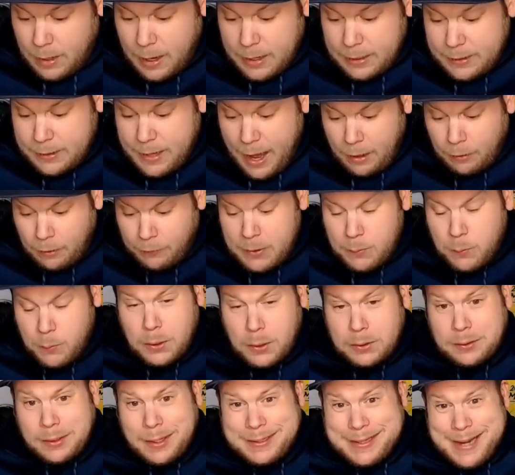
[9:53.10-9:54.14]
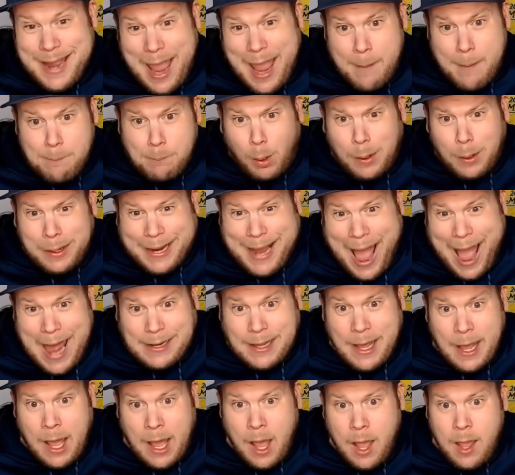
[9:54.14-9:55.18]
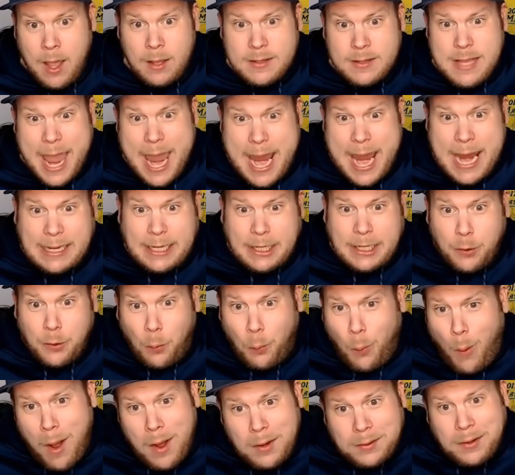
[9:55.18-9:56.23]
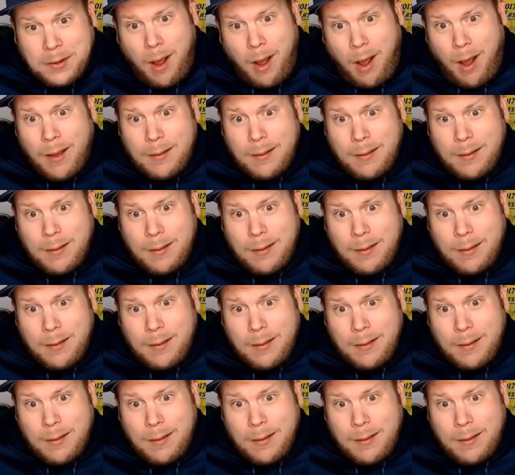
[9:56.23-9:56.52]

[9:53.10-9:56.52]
Gary Woodland at Borgata, 80-1.